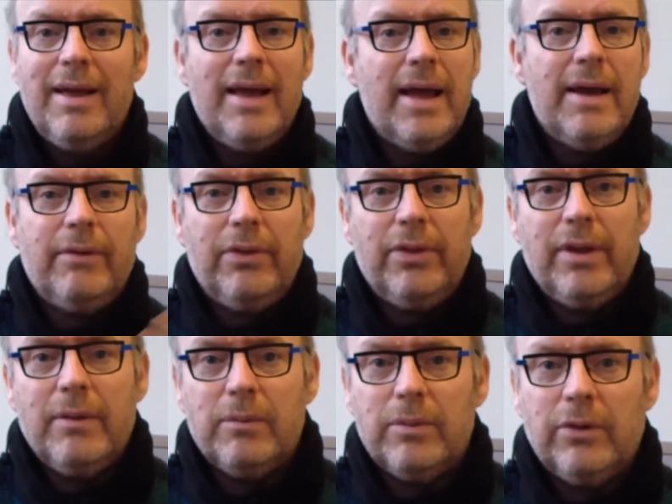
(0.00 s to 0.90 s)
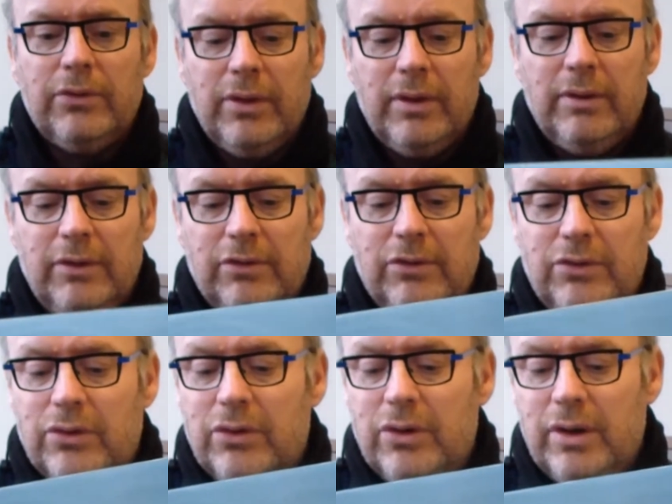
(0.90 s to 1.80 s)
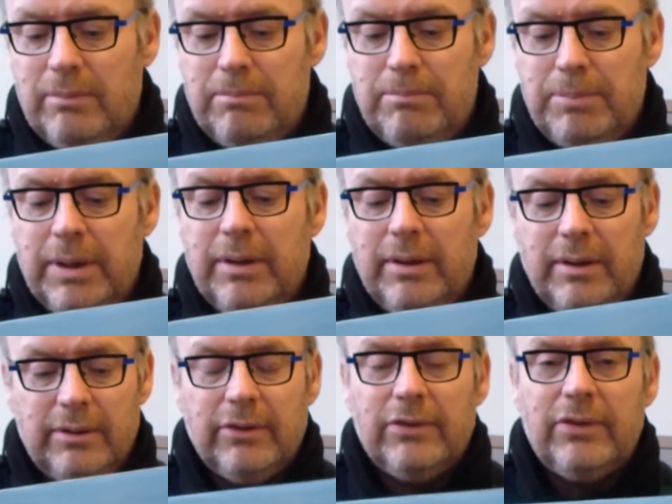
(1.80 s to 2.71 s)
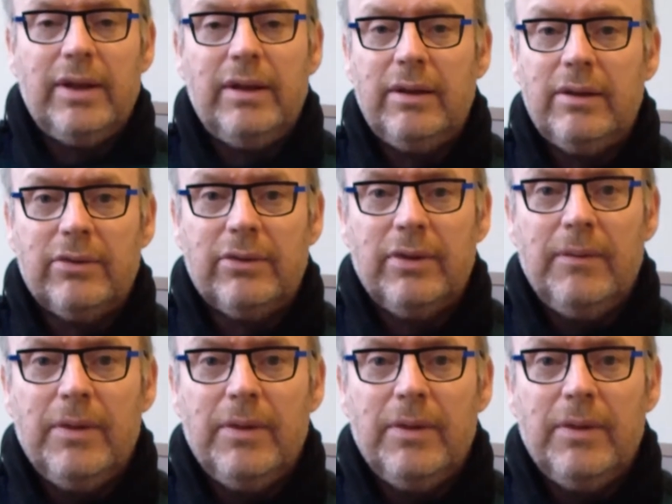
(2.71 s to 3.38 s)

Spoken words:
Everything was destroyed, burnt to cinders.